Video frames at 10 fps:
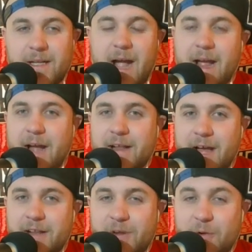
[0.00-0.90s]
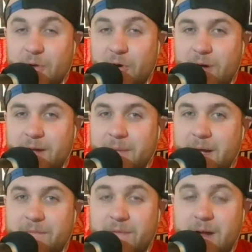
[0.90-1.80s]
I don't know.
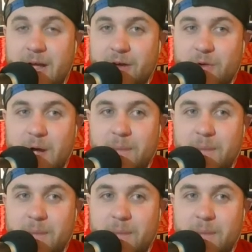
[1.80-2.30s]
I'm